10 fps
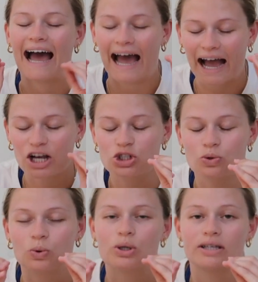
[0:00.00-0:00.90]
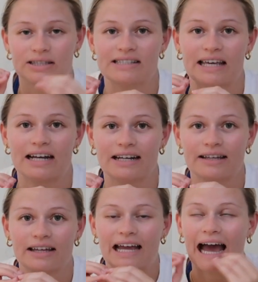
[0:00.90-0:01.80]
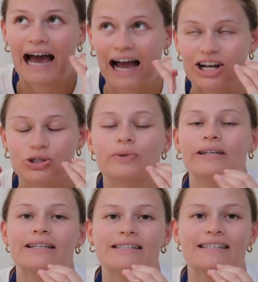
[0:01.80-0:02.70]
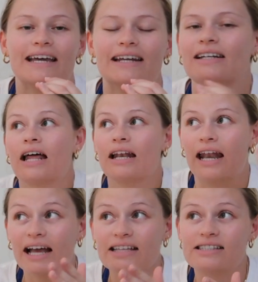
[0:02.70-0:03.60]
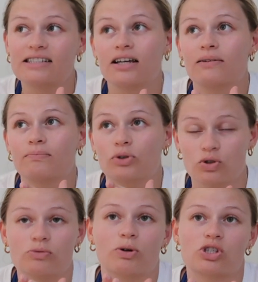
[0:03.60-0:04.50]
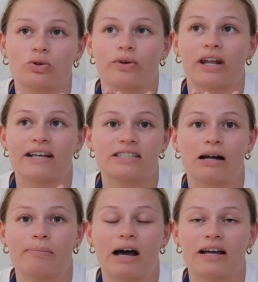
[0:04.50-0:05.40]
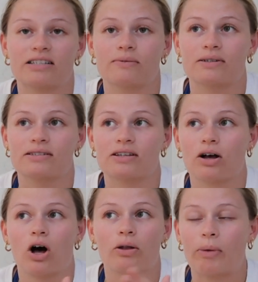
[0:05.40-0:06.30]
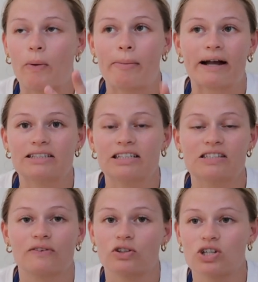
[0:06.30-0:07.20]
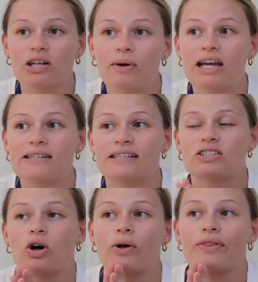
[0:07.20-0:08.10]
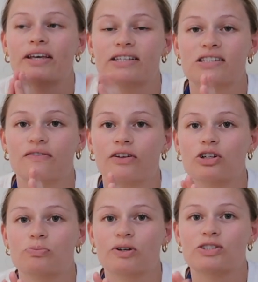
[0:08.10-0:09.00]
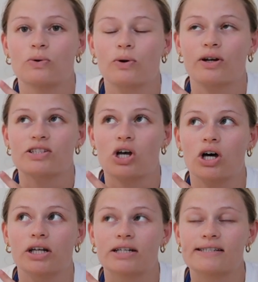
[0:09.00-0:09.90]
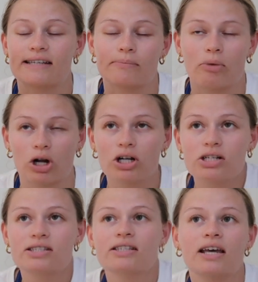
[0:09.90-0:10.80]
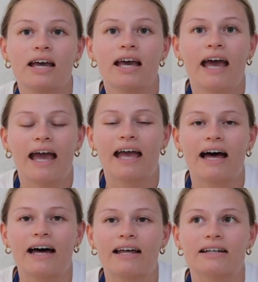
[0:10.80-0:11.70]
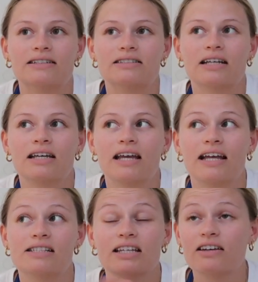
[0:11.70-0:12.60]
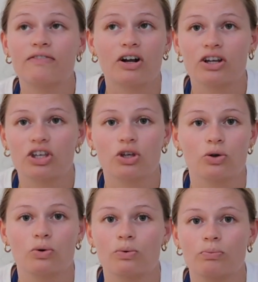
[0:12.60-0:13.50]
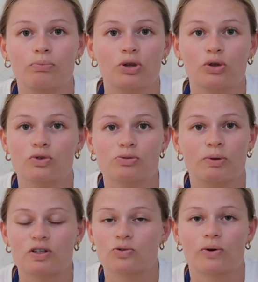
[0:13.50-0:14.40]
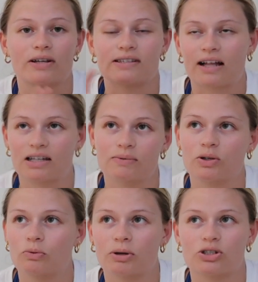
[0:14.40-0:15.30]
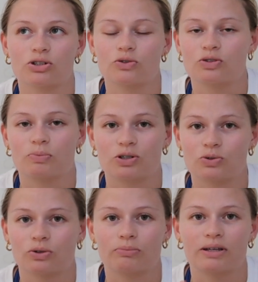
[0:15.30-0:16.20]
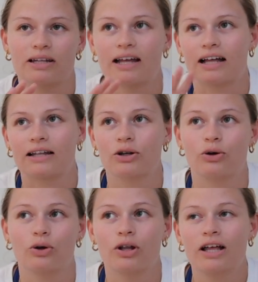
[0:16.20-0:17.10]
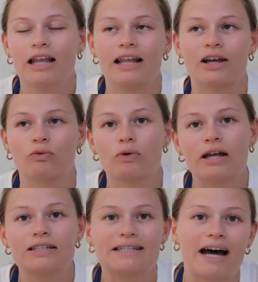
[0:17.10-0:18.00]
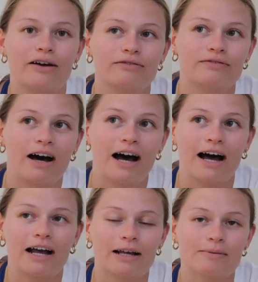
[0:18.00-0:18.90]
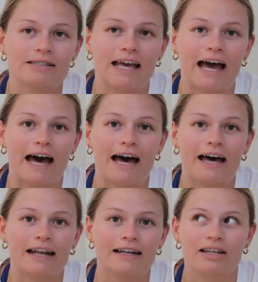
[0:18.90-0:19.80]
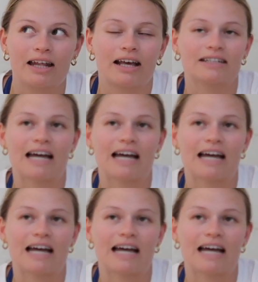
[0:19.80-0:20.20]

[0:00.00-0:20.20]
actual insanity, like actually insane. Next used bookstore that I stopped by because it was on my way back to the East Village anyways is called the East Village Bookstore. It's on St. Mark's and it's like a very cute used bookstore exactly what you would picture a used bookstore to be like a little like rundown vibes they had like a